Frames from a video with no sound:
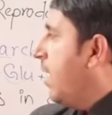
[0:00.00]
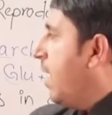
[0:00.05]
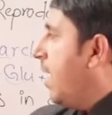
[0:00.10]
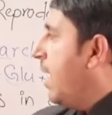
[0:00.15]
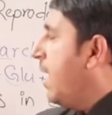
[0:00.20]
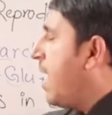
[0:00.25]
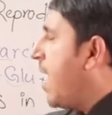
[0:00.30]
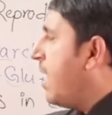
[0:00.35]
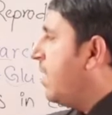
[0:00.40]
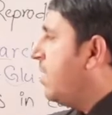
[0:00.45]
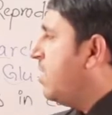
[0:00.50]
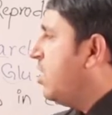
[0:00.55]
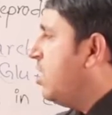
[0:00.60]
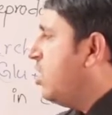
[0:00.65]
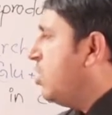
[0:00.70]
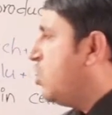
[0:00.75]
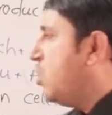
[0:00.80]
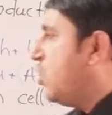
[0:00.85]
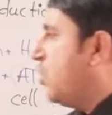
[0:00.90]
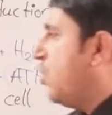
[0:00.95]
Another
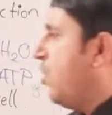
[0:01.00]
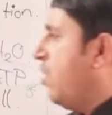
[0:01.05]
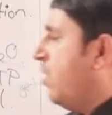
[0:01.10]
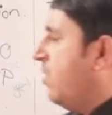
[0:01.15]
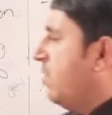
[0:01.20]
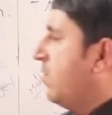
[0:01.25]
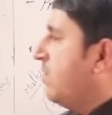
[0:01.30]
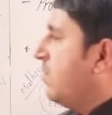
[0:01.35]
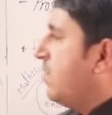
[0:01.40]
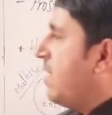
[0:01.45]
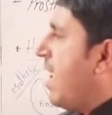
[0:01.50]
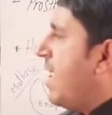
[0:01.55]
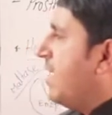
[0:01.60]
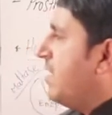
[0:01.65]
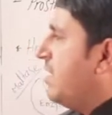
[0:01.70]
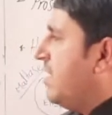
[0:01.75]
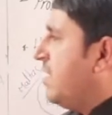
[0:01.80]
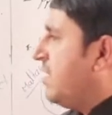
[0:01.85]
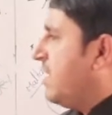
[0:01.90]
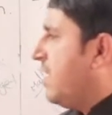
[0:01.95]
issue,
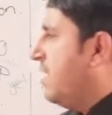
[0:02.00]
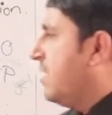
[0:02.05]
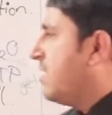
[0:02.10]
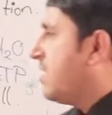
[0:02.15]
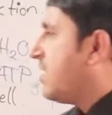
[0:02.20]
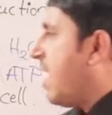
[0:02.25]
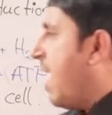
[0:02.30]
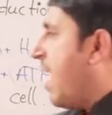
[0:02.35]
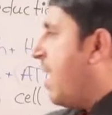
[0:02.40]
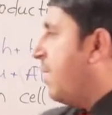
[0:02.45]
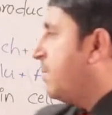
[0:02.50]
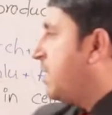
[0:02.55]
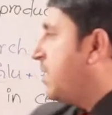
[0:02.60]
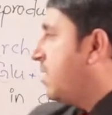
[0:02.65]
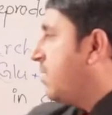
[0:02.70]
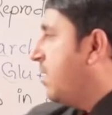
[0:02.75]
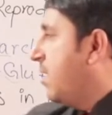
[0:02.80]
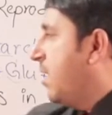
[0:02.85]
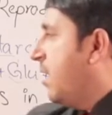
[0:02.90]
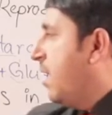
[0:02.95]
that is
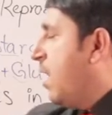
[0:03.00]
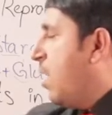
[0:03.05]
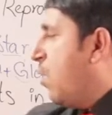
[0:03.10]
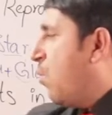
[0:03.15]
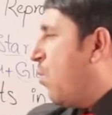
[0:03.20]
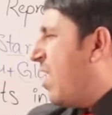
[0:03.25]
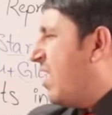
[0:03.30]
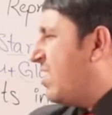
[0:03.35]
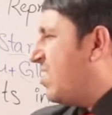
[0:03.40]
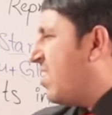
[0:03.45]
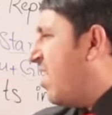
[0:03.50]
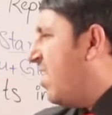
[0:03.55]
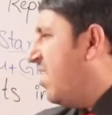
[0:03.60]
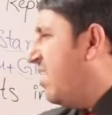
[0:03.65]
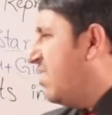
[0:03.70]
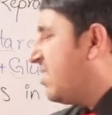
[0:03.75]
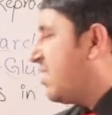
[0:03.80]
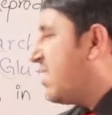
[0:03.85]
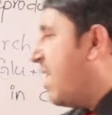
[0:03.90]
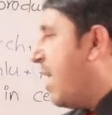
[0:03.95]
enzymes. What are
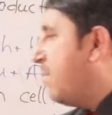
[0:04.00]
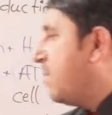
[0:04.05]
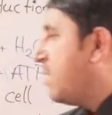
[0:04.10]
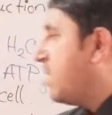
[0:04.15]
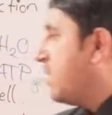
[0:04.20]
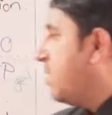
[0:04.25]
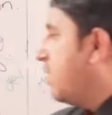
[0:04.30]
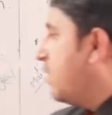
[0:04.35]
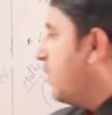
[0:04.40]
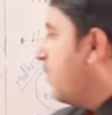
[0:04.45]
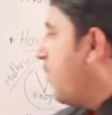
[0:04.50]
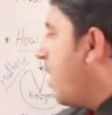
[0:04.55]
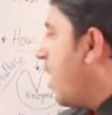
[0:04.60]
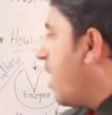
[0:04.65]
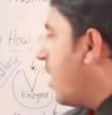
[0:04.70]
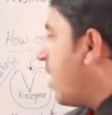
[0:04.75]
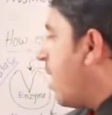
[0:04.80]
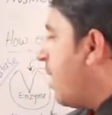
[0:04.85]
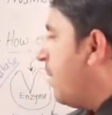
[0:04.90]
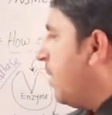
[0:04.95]
enzymes? We
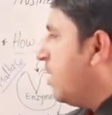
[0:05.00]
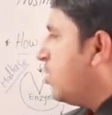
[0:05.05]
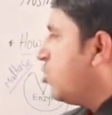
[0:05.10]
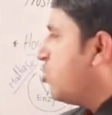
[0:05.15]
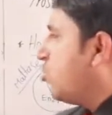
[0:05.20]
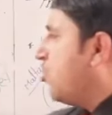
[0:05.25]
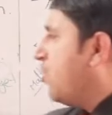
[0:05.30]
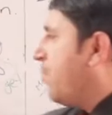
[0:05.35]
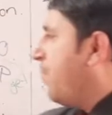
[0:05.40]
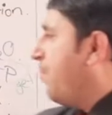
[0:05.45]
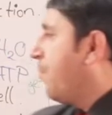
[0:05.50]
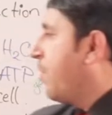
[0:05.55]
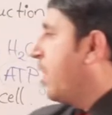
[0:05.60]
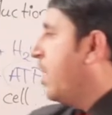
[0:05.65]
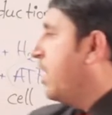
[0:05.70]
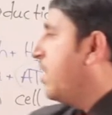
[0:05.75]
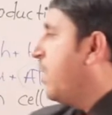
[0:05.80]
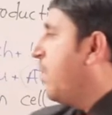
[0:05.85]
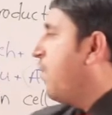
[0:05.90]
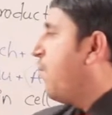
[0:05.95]
are coming to
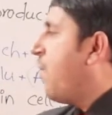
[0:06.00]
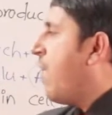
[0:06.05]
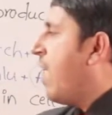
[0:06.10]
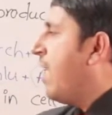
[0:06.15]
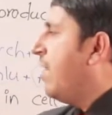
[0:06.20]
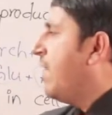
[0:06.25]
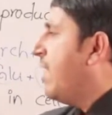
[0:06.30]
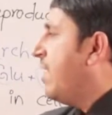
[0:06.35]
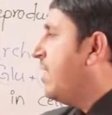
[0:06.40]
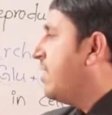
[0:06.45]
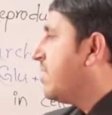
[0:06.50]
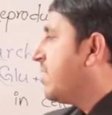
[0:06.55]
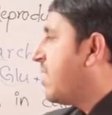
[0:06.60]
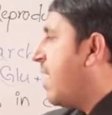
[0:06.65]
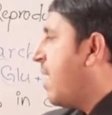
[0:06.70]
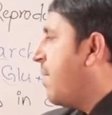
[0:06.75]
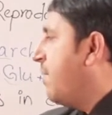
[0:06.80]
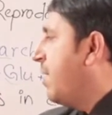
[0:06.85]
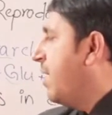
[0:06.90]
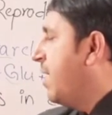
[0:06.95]
define the
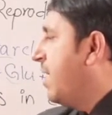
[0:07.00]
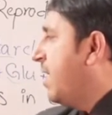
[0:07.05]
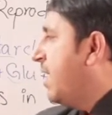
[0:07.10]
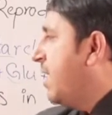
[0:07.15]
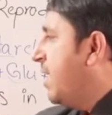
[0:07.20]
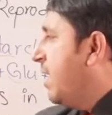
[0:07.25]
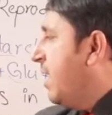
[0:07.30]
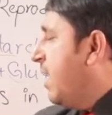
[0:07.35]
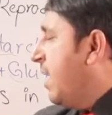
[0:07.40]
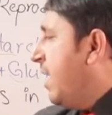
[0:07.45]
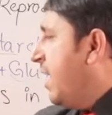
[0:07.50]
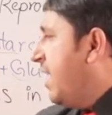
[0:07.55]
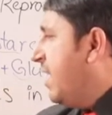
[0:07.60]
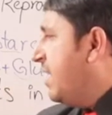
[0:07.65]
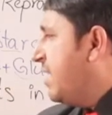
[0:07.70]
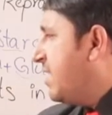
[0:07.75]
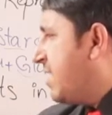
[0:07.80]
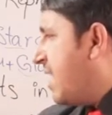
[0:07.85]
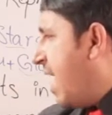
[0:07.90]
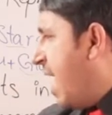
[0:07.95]
enzyme.
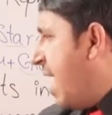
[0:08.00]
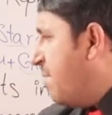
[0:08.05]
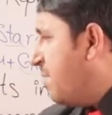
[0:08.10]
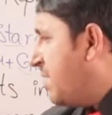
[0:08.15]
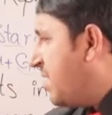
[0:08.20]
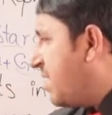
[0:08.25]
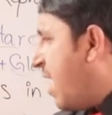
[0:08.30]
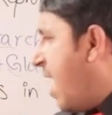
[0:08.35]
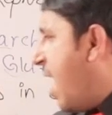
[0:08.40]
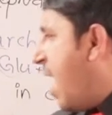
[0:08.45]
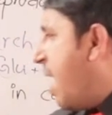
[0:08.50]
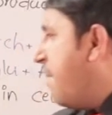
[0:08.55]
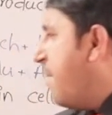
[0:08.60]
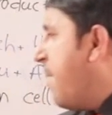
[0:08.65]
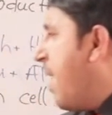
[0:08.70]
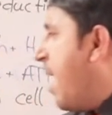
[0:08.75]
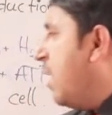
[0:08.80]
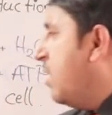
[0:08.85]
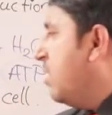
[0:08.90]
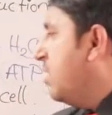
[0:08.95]
Enzymes are
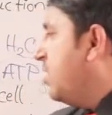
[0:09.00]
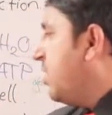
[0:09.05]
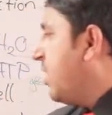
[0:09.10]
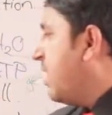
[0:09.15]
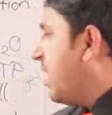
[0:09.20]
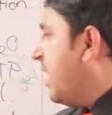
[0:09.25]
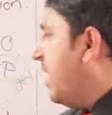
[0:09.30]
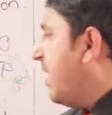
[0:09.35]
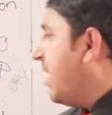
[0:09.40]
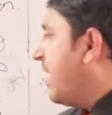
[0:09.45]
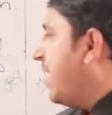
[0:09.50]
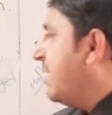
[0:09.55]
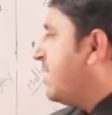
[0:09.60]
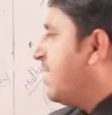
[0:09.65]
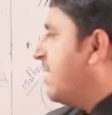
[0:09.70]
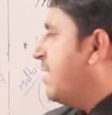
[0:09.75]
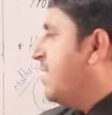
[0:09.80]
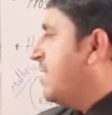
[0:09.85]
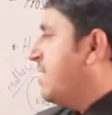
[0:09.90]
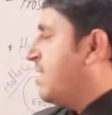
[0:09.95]
biological
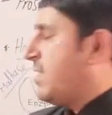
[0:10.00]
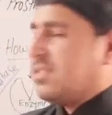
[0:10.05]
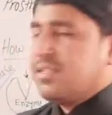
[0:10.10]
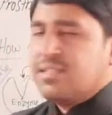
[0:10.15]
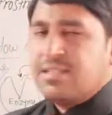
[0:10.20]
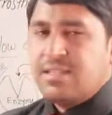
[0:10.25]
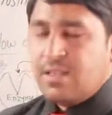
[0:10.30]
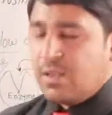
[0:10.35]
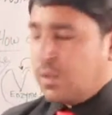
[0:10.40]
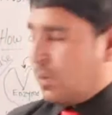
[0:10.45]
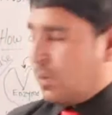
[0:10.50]
catalysts.